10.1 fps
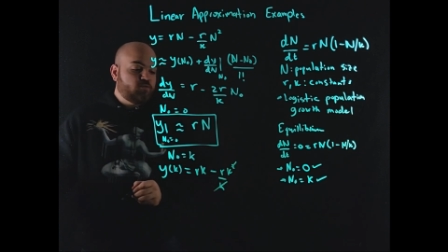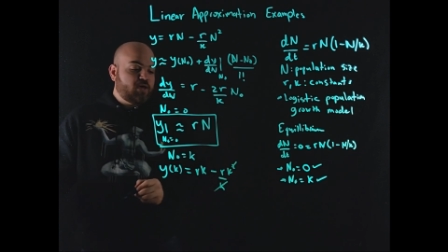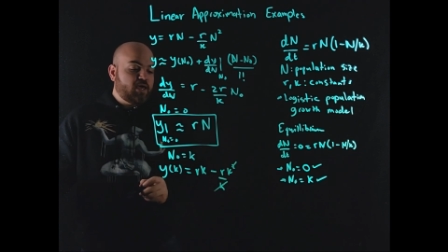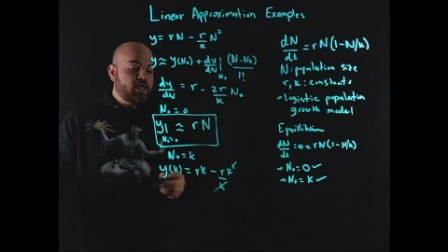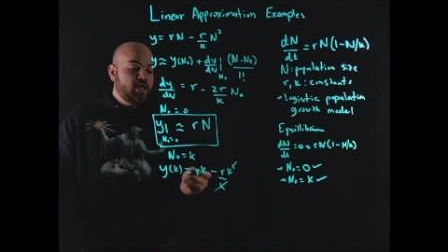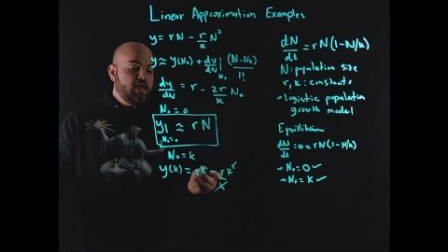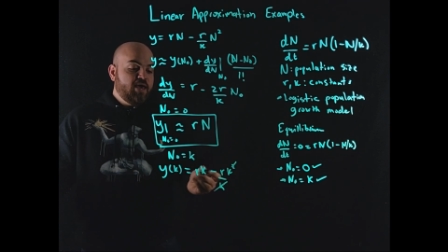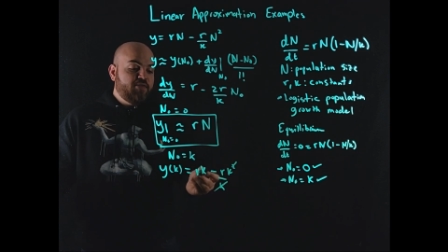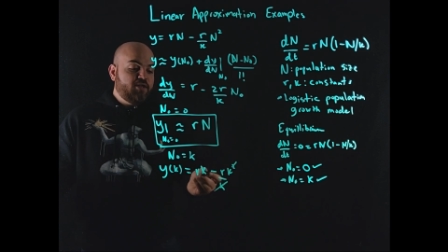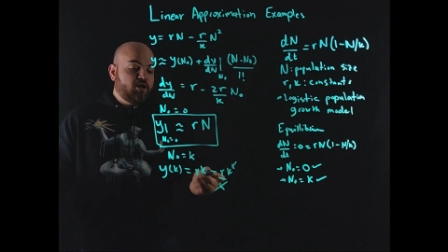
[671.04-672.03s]
away,
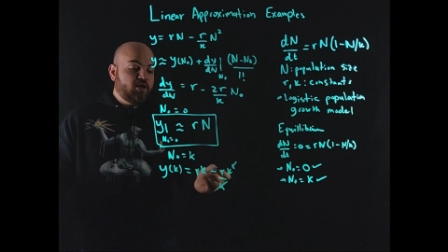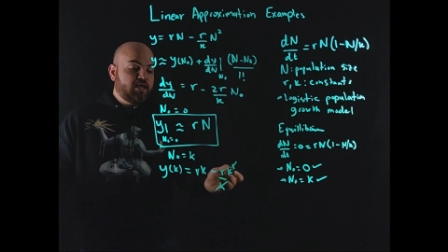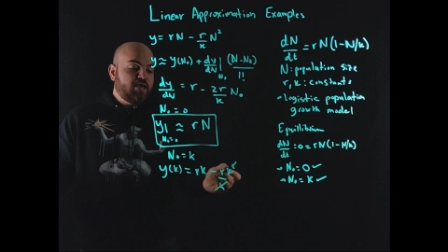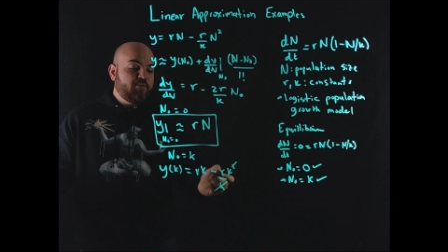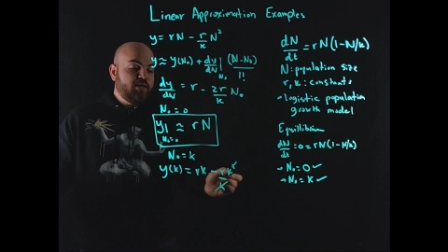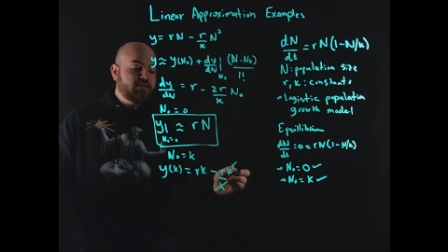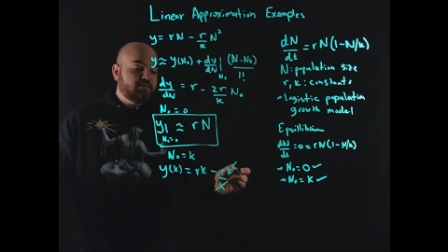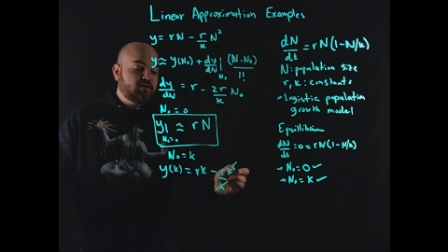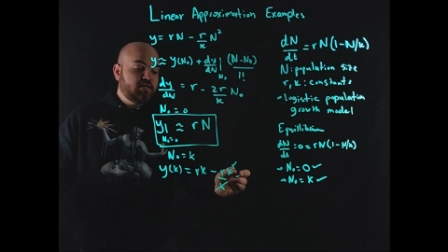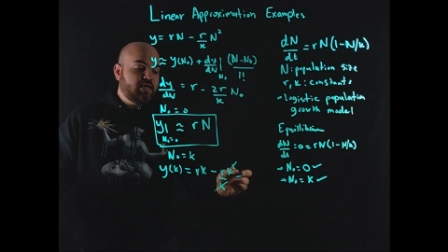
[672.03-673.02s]
and then rk minus
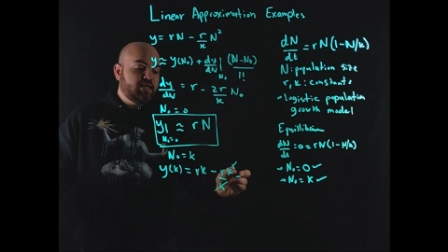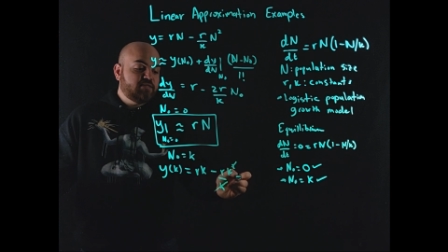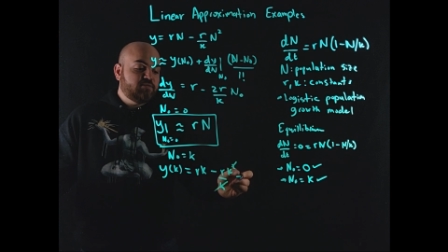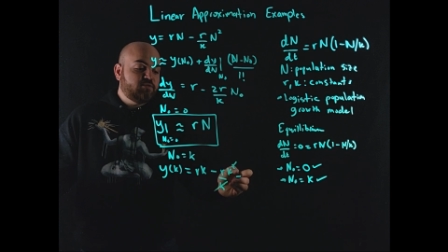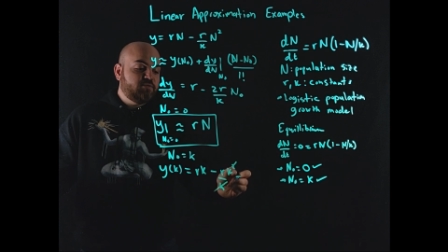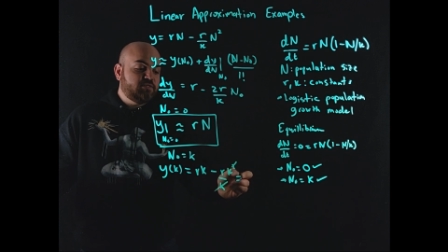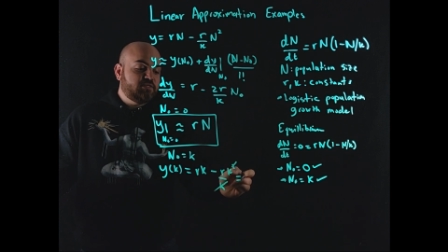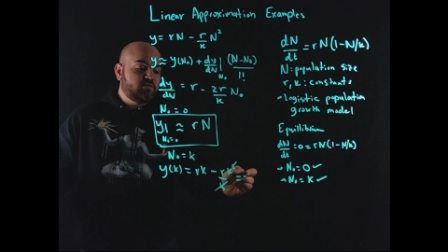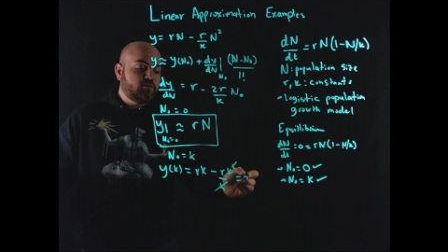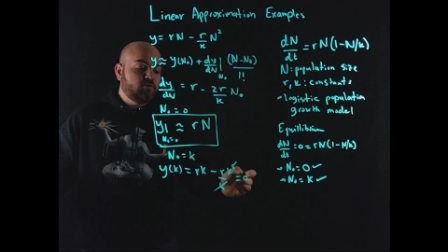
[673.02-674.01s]
rk ends up to be
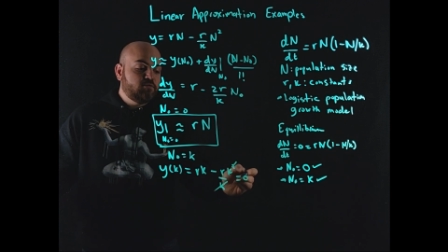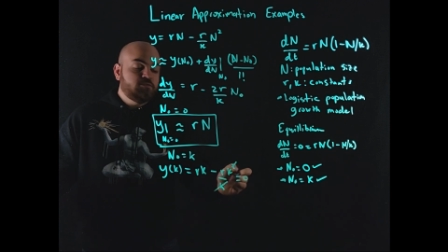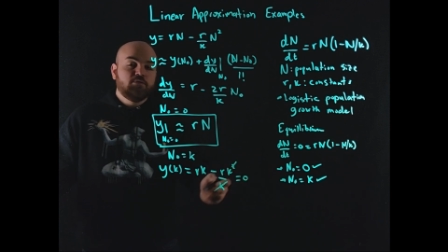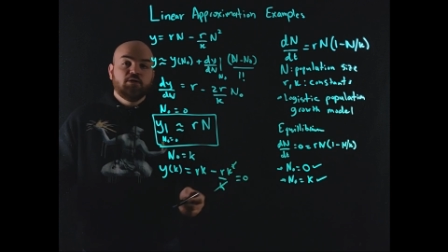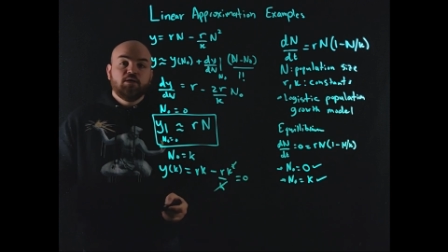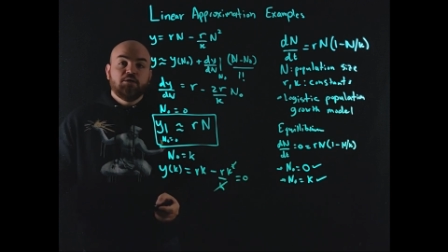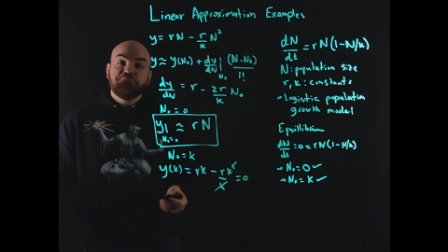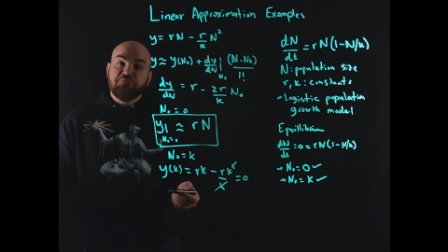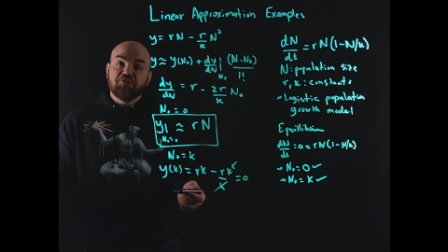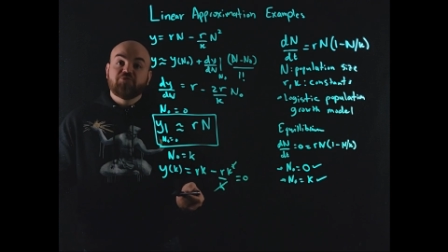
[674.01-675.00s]
0.
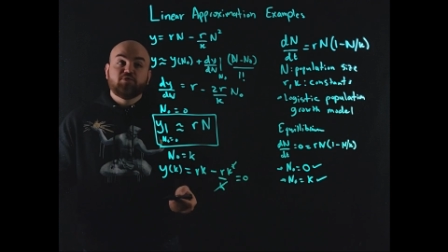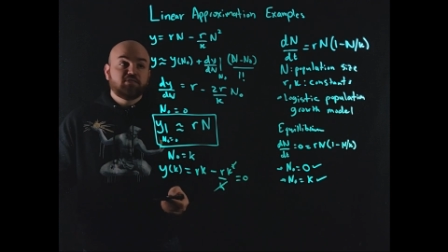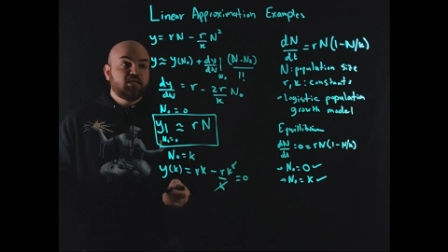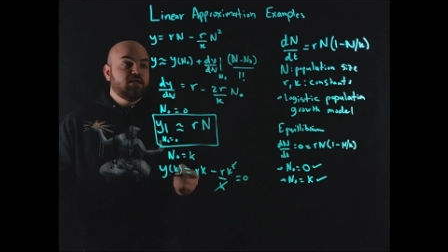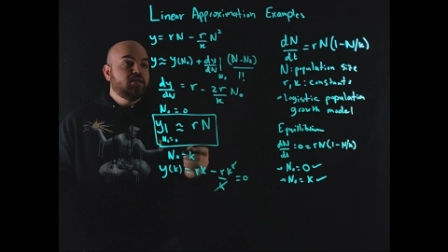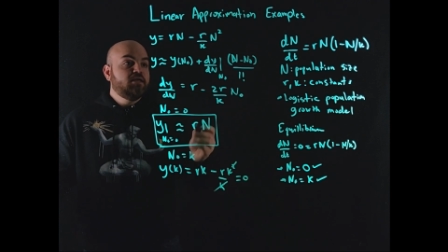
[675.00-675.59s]
Interesting.